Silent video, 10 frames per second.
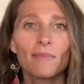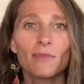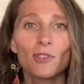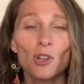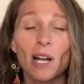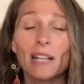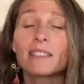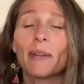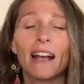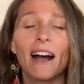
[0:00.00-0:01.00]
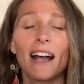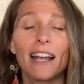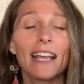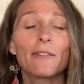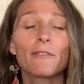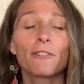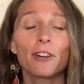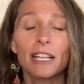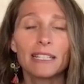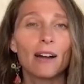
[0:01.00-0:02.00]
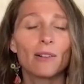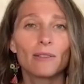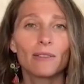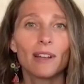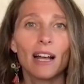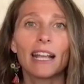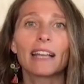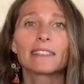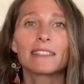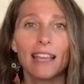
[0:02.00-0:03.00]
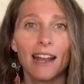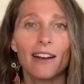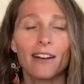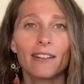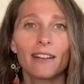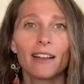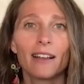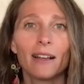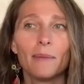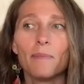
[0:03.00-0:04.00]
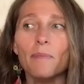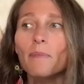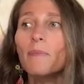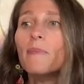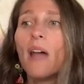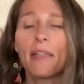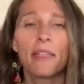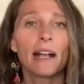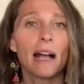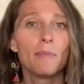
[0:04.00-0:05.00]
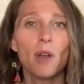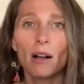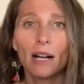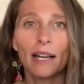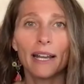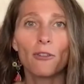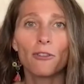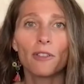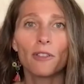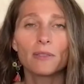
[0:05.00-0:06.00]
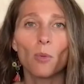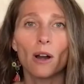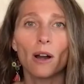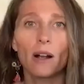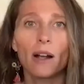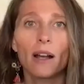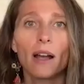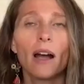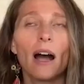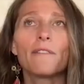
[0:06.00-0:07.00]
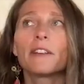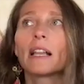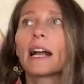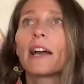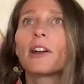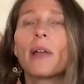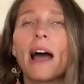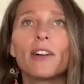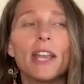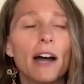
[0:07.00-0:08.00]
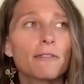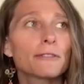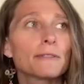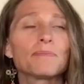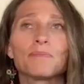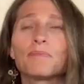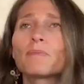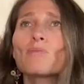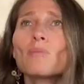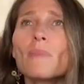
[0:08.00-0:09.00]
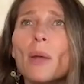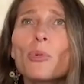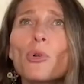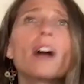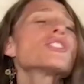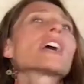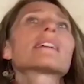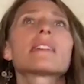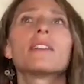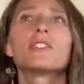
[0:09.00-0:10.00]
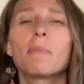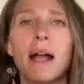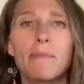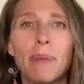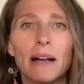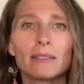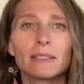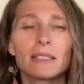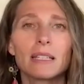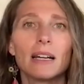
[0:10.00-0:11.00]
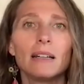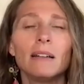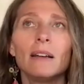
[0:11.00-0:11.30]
Trust me, I get freaked out. I get scared. I think I'm not cut out for this work. I feel like I don't have enough projects under my belt to